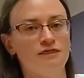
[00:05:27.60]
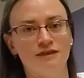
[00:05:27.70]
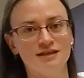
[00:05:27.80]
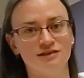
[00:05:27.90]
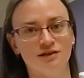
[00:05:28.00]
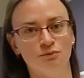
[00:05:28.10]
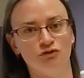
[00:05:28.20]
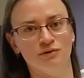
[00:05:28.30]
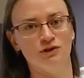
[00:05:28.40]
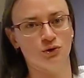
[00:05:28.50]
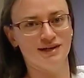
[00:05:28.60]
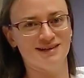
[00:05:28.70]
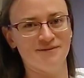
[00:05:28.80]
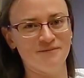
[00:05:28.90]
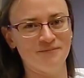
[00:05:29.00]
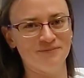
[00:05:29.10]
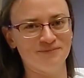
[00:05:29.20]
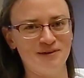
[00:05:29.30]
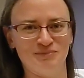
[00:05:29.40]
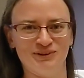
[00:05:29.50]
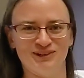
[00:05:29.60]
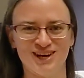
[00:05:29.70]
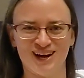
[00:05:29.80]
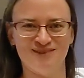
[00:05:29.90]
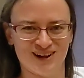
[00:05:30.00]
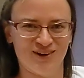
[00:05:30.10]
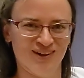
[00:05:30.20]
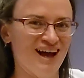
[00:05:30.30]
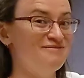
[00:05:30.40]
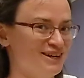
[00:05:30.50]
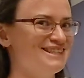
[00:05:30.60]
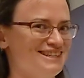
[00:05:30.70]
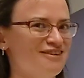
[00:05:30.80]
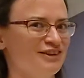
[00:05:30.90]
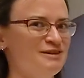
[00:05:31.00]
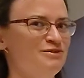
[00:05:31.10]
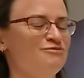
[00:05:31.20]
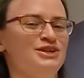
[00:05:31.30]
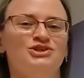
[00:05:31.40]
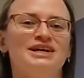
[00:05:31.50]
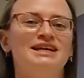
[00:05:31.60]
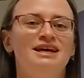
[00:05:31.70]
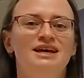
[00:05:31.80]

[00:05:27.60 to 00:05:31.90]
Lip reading: This is a movement joint. People don't talk about it a whole lot, but it's definitely a movement joint.